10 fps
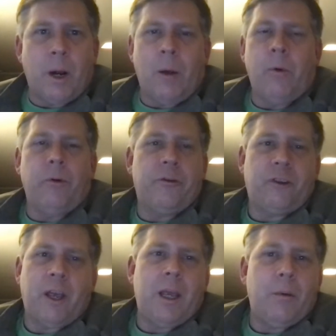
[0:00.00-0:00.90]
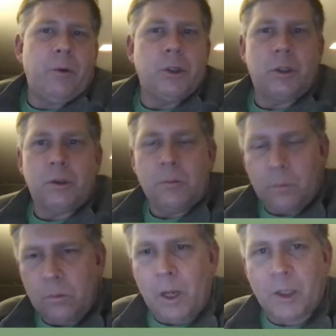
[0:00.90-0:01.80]
I won't say it was
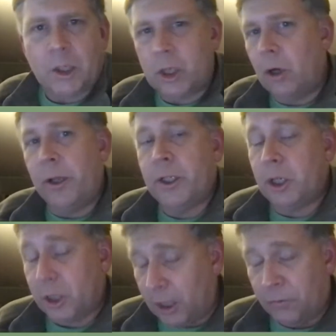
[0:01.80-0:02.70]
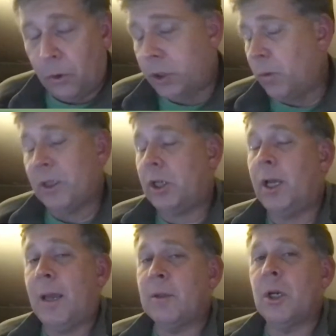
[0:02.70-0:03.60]
necessarily successful because West End
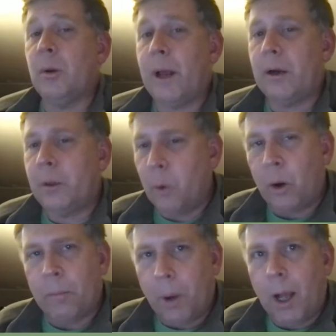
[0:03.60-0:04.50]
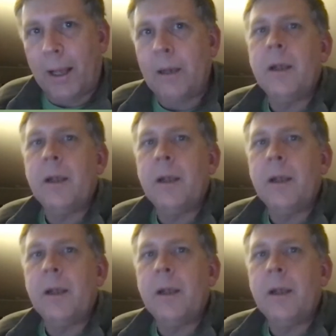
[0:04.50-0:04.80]
Games isn't around anymore, but